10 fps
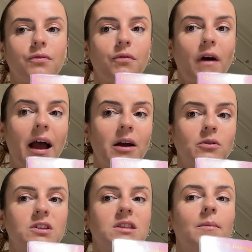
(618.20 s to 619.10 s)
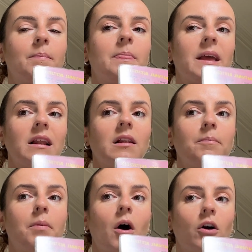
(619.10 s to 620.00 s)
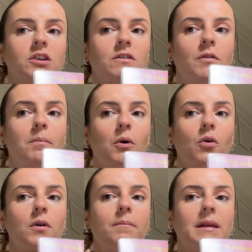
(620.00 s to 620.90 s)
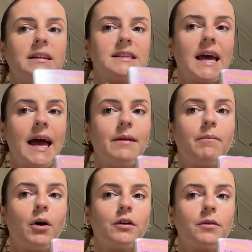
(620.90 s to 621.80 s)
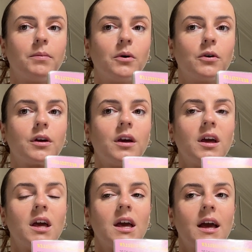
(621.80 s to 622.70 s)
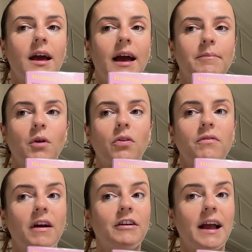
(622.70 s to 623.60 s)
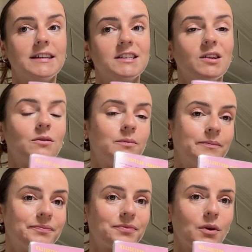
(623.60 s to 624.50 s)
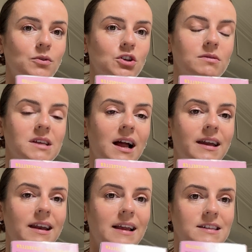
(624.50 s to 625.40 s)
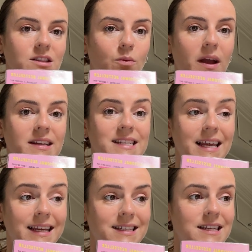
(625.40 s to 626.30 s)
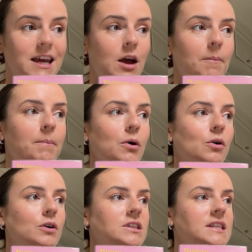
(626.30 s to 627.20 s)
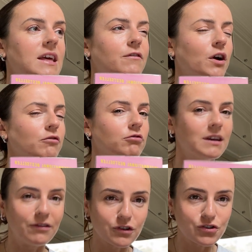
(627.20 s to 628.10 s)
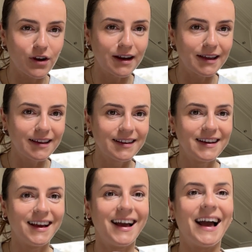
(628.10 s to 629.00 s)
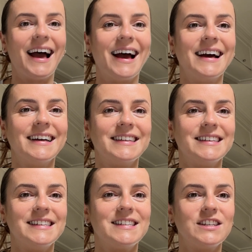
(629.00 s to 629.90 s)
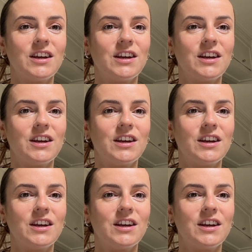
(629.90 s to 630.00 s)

found the middle part of the book, middle to end part of the book, not the very ending, which I was glad it ended the way it did, but did they find it really frustrating and